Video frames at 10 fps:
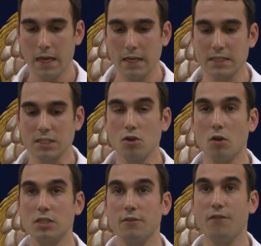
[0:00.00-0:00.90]
It is
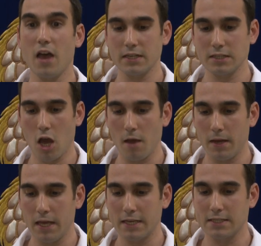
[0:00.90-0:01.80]
not the first time
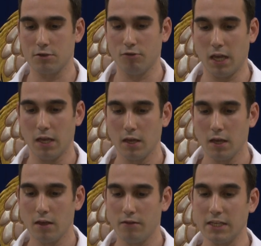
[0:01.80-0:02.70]
in history
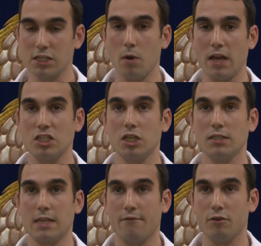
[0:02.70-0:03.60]
these
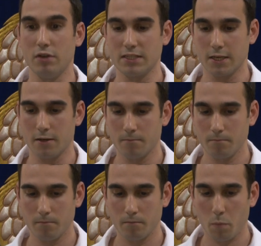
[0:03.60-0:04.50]
questions have arisen.
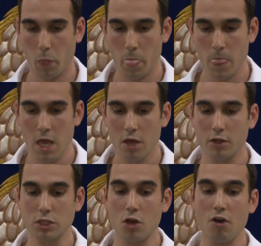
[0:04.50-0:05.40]

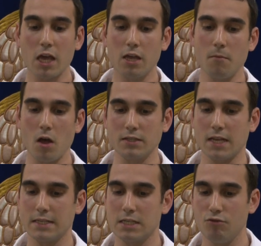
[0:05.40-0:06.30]
The Torah commands
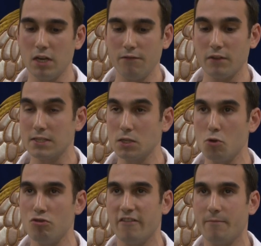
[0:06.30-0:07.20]
us to relive the
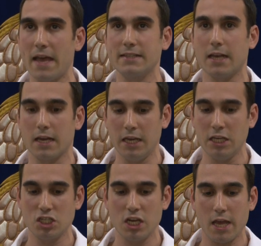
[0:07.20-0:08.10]
story of Pesach
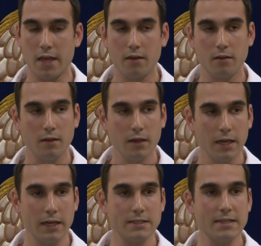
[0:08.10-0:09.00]
each year.
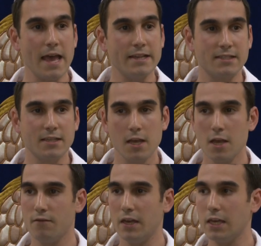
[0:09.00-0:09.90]
It says,
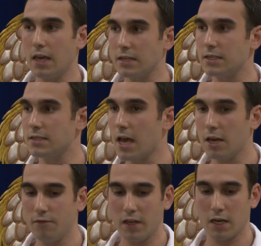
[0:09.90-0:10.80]

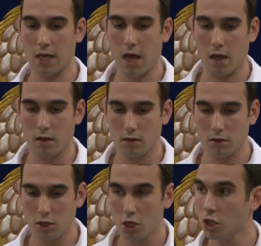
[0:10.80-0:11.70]

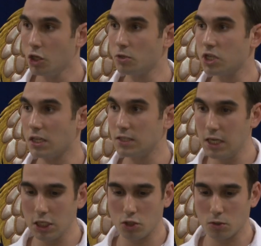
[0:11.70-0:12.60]
You shall
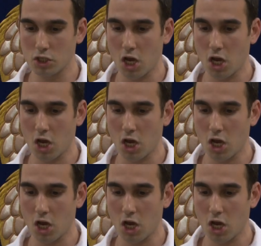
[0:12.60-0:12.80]
teach your